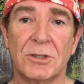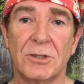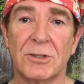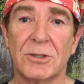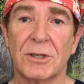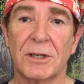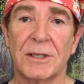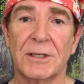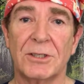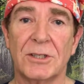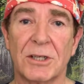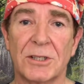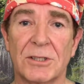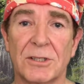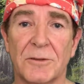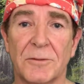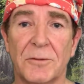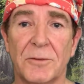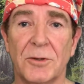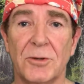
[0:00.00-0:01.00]
usually
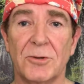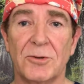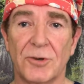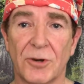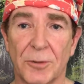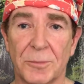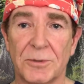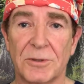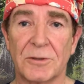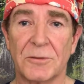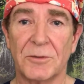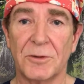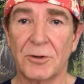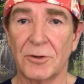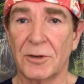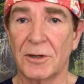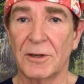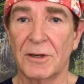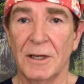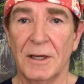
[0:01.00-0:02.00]
just a few drops of
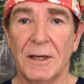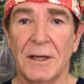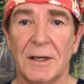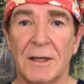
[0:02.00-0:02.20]
urine,